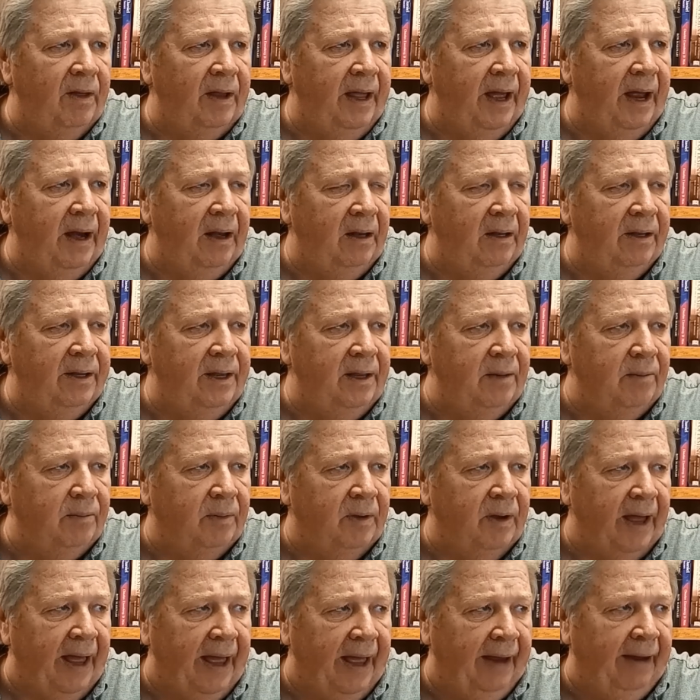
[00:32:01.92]
the Galilean
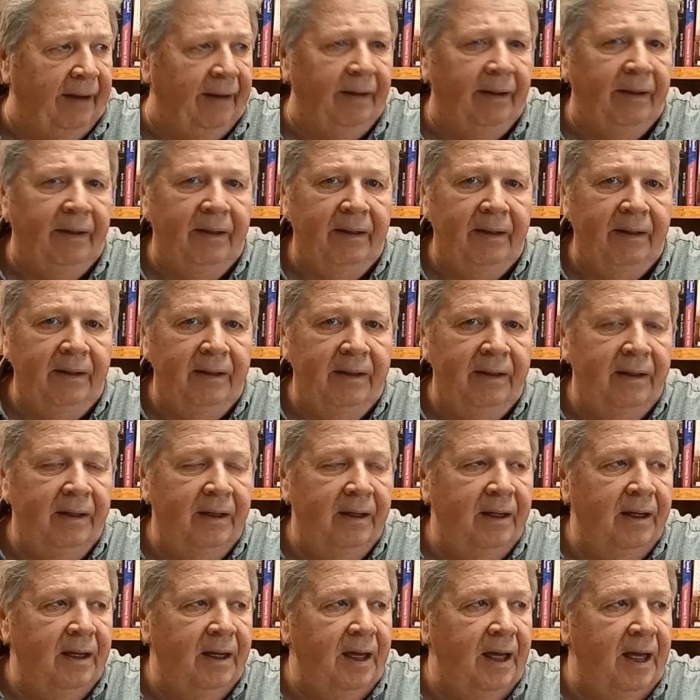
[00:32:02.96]
gang.
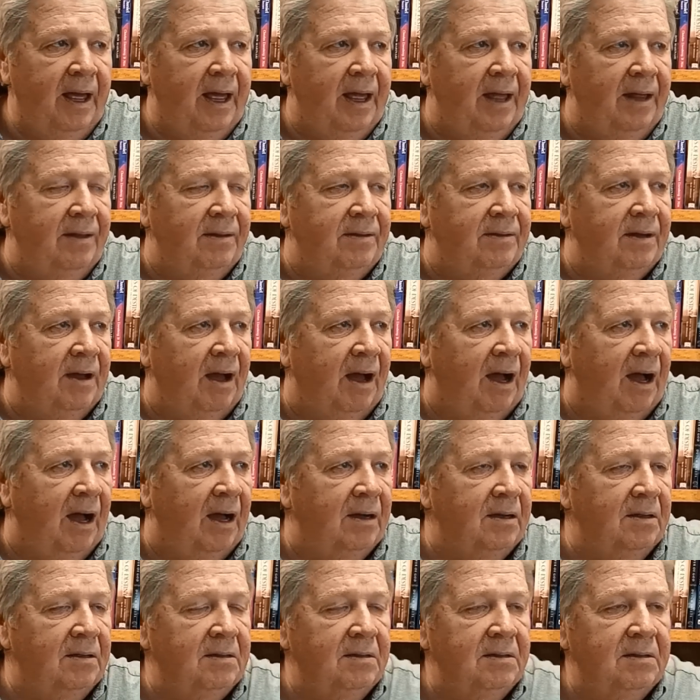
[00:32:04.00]
And
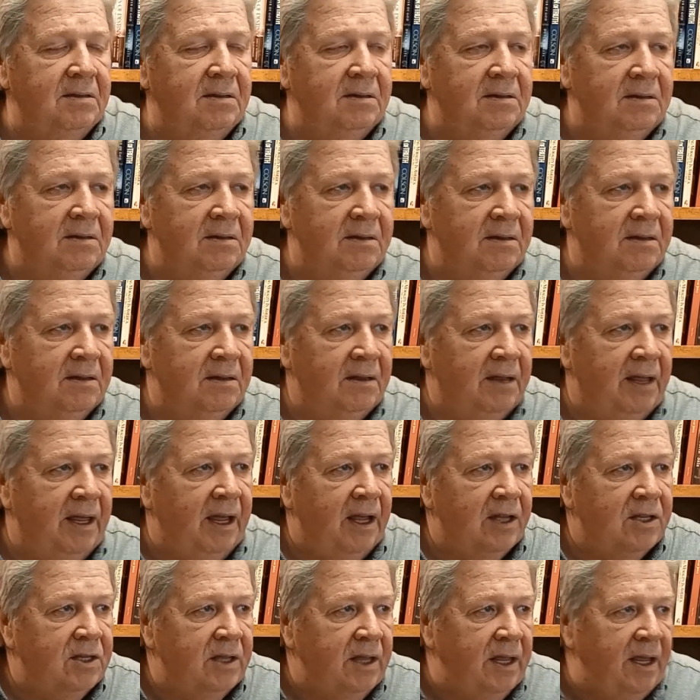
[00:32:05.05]
uh, he
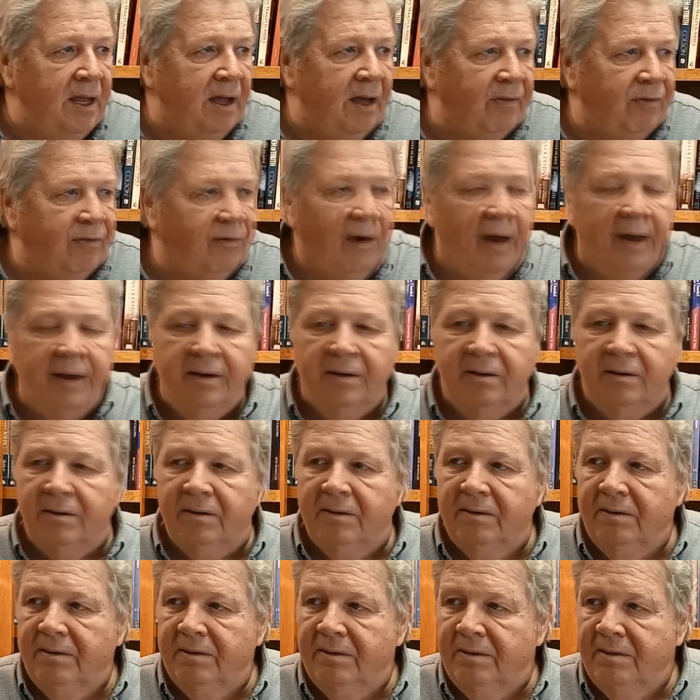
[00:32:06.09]
got, he got frightened.
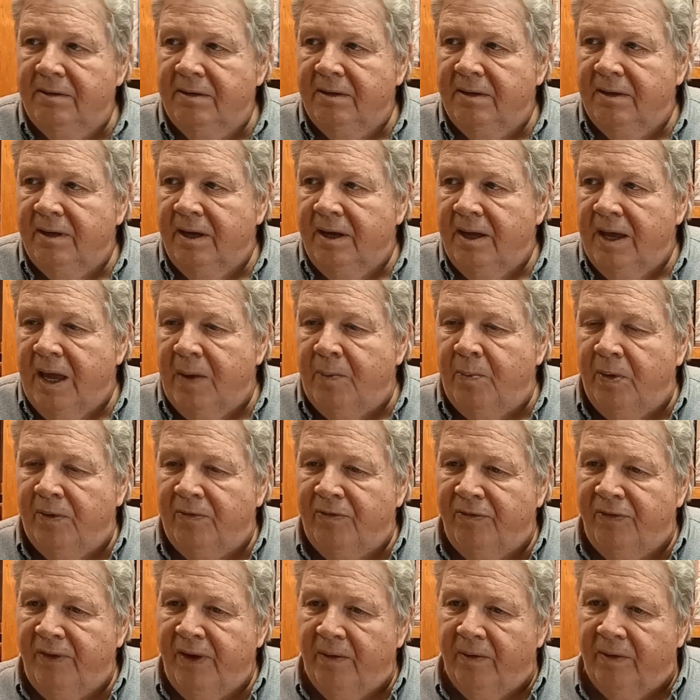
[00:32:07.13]
It
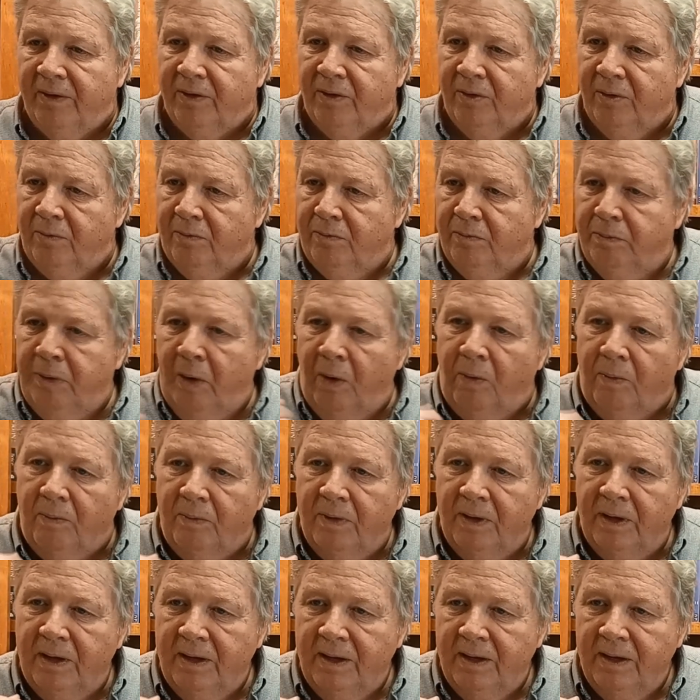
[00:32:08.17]
put fear into him.
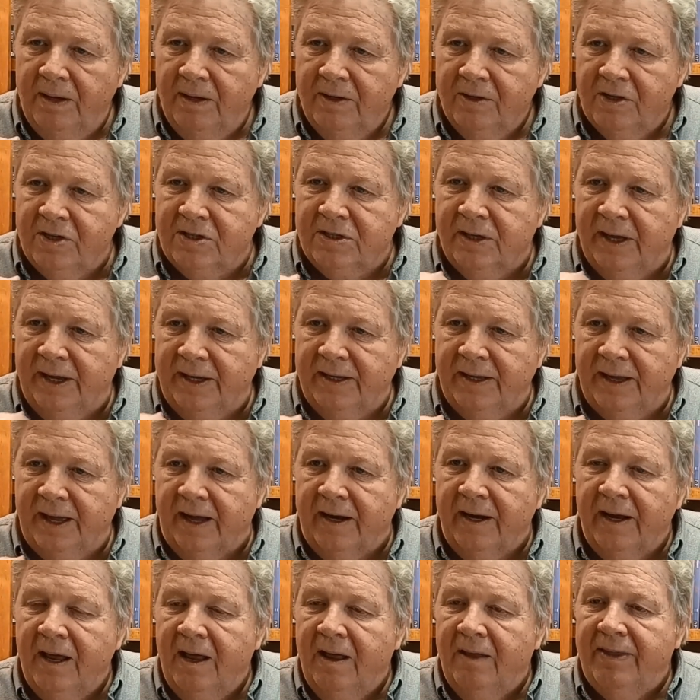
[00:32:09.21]
Boom. Just like
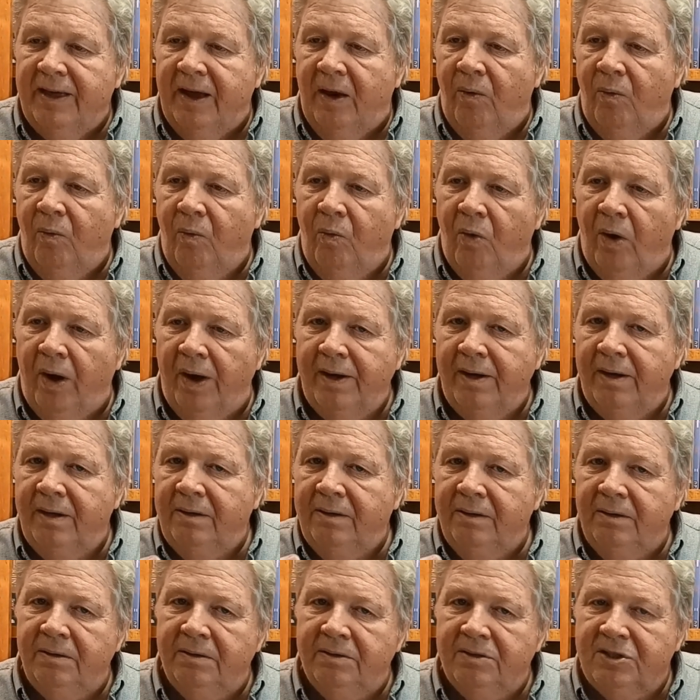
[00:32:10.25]
that. That
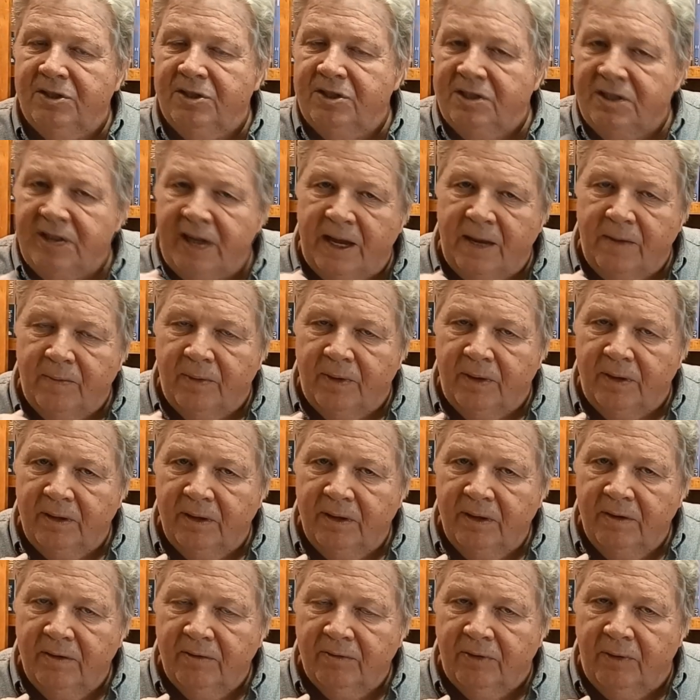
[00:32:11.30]
one little statement
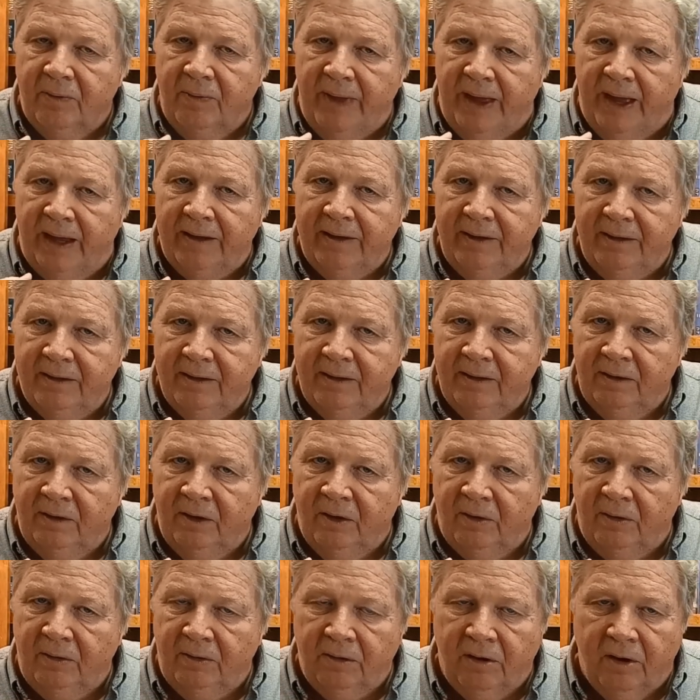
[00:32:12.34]
from that
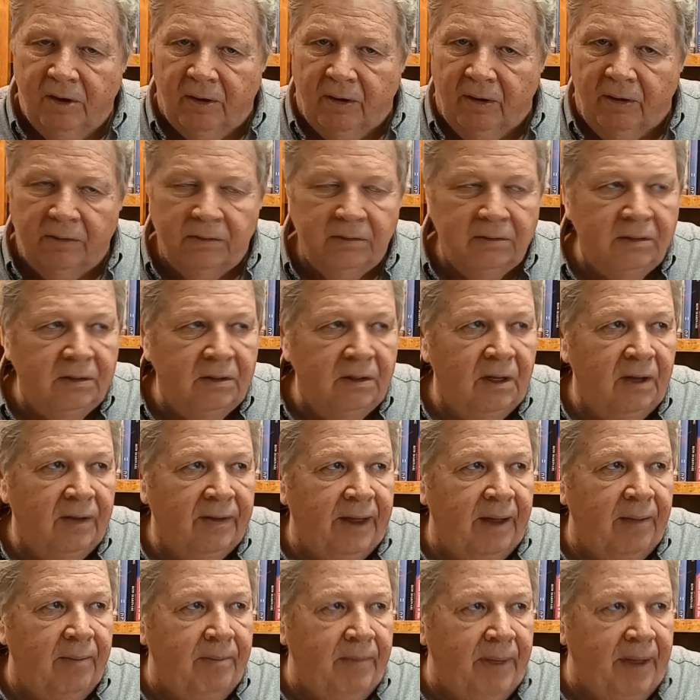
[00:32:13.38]
little girl,
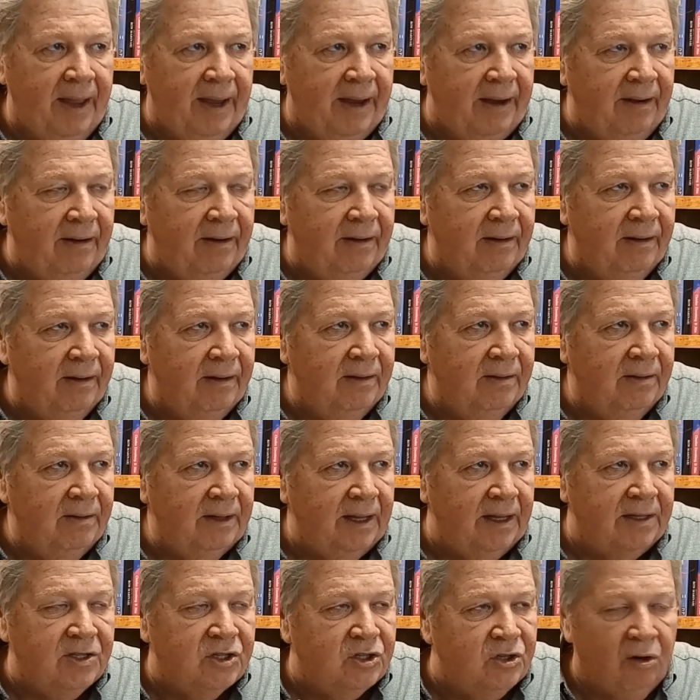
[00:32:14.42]
that maid,
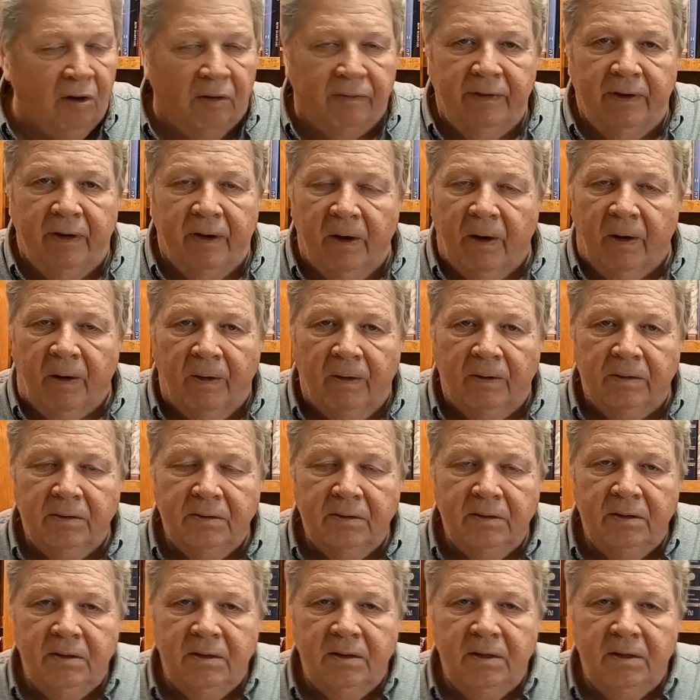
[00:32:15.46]
that servant girl,